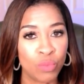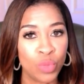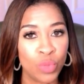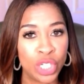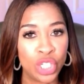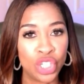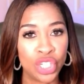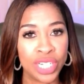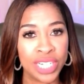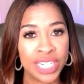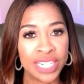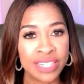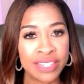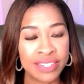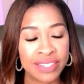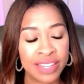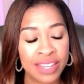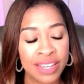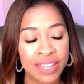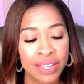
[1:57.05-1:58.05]
which
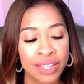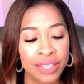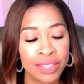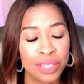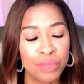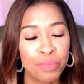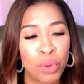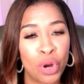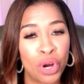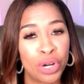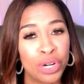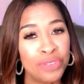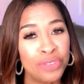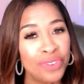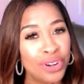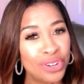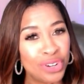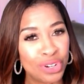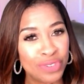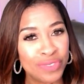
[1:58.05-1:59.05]
is the part of
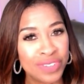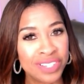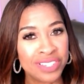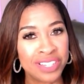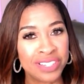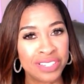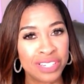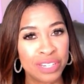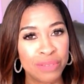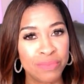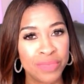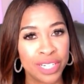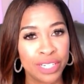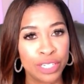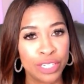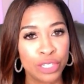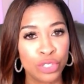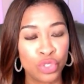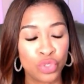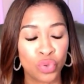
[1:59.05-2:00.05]
our nervous system that
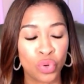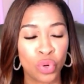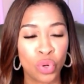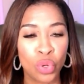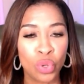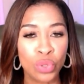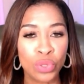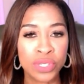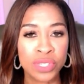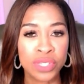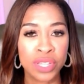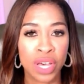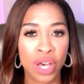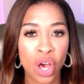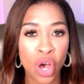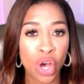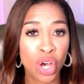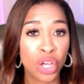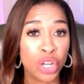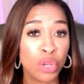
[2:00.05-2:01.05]
controls the
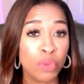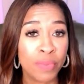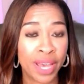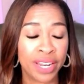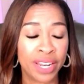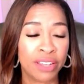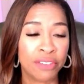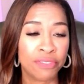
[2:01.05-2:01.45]
automatic